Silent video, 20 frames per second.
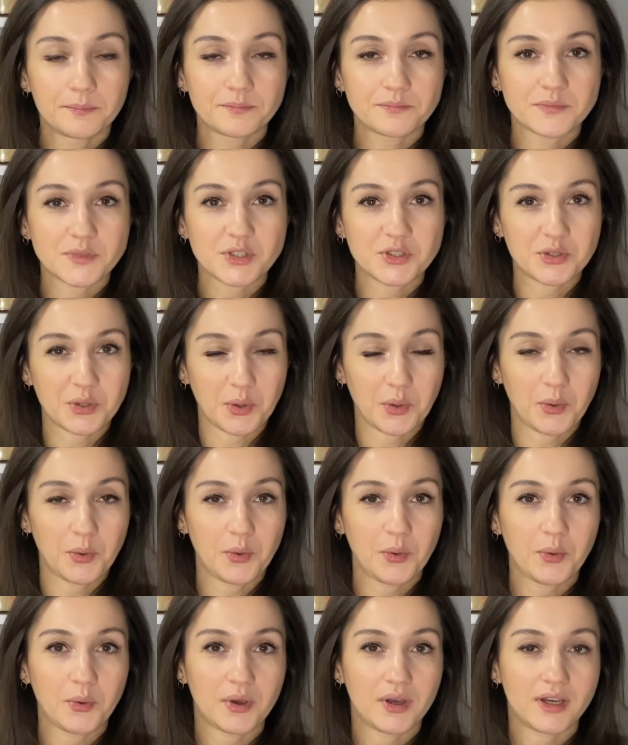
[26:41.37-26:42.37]

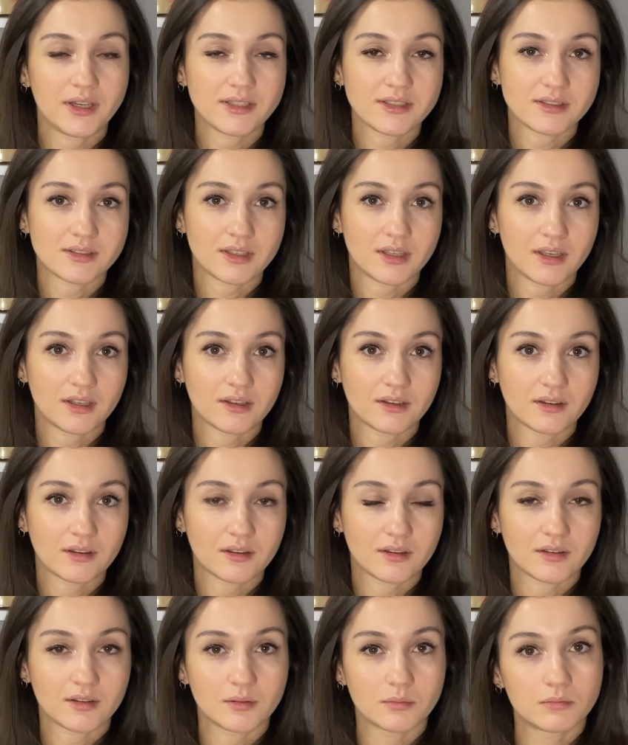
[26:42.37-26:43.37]
So I think
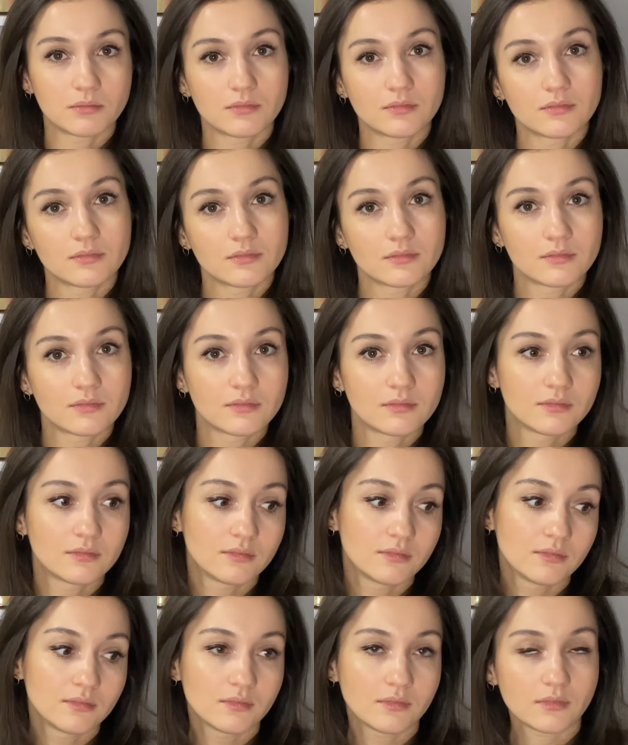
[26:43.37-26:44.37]

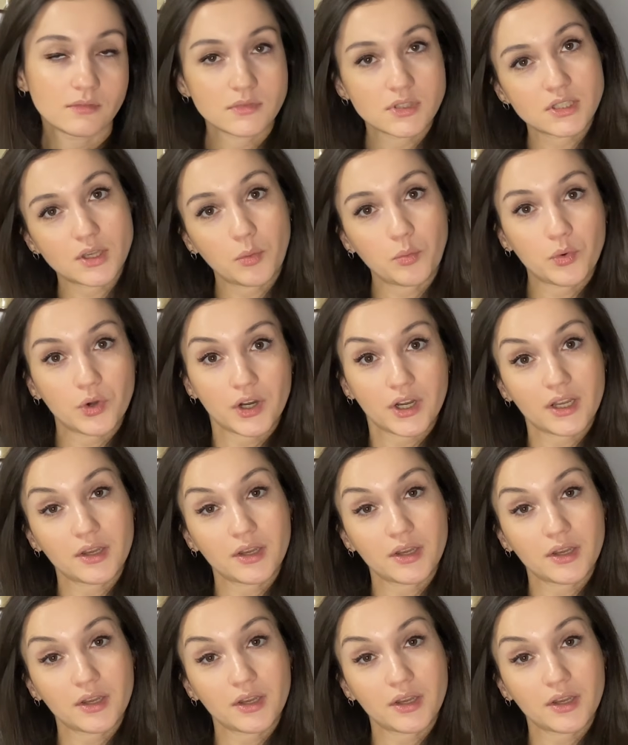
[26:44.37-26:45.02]
somewhere